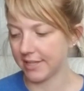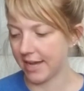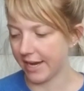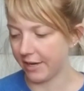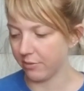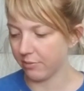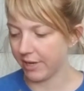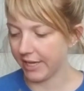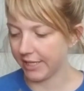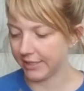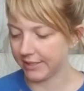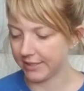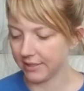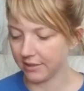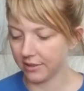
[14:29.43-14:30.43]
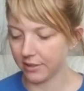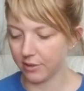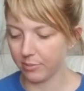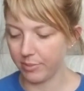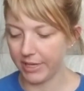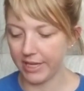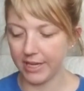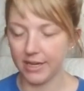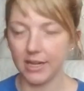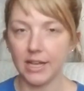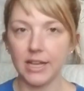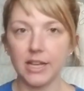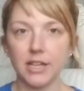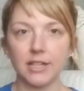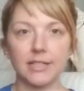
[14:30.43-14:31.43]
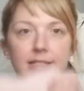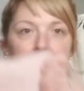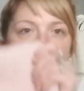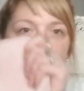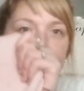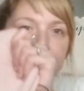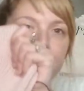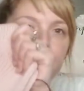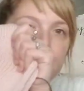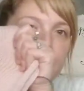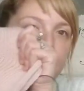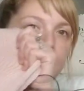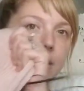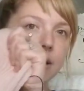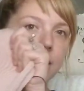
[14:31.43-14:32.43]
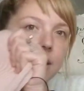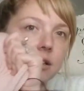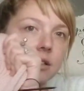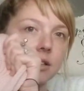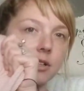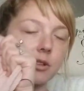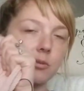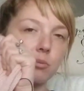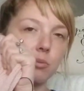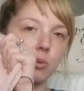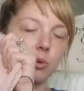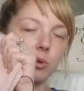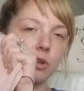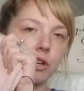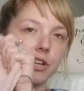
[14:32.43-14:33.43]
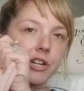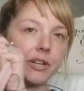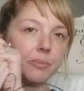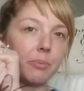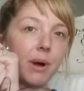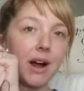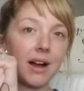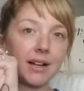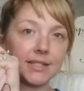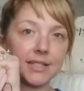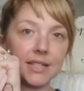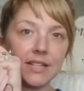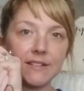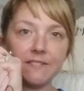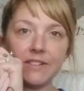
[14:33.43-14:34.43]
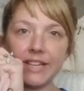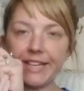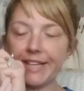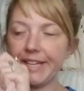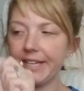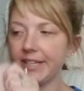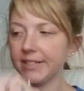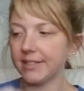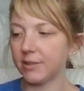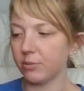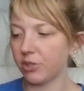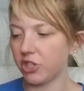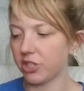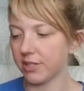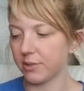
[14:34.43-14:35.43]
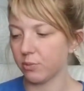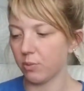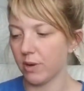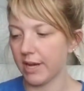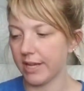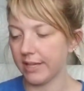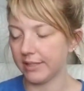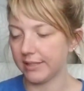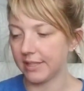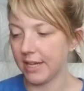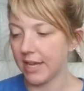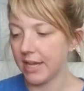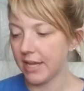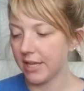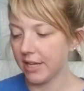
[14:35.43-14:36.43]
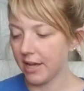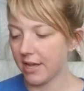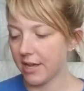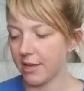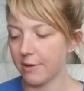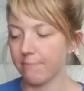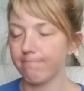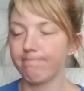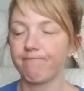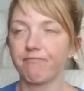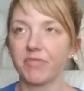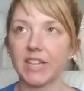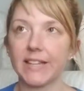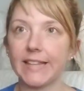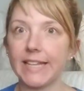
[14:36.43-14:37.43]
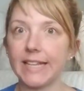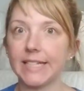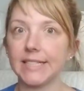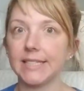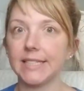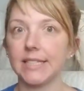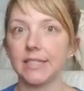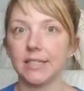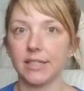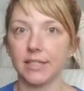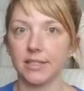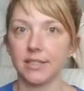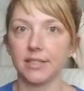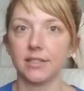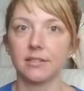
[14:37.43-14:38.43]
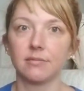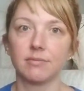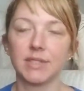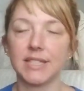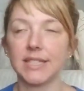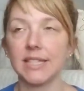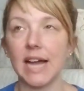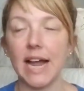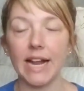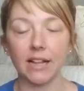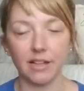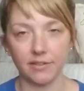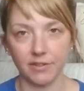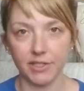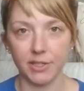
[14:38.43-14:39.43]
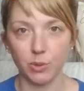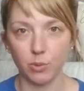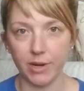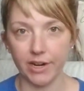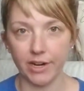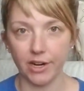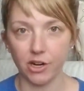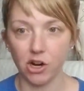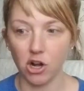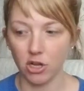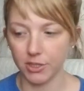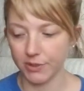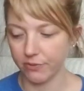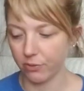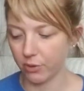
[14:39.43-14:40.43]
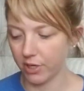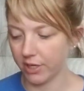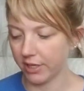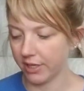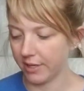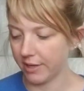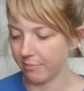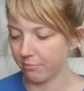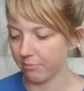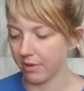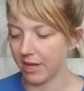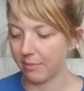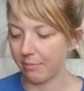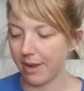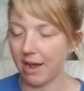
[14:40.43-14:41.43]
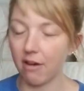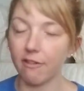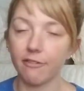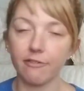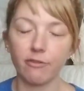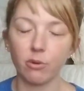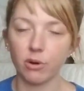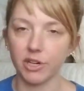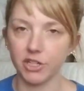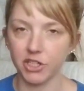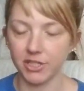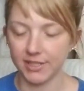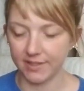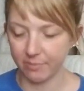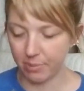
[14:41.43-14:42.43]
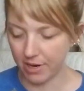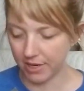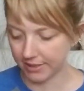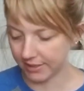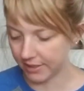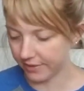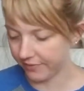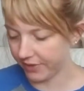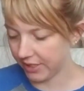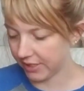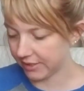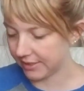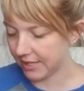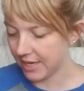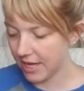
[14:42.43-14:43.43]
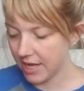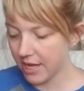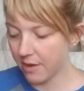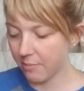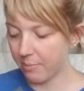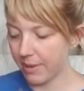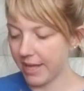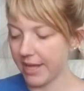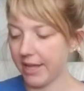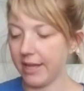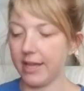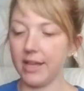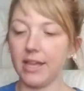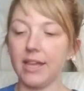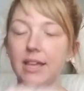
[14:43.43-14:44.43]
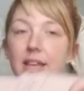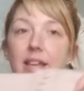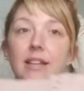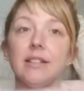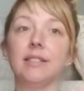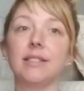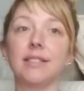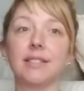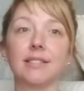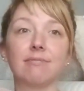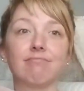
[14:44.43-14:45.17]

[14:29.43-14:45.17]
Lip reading: sideways a little bit to give me a little more positive ease, which is what the intended style of the sweater calls for, about 4 inches of positive ease. But it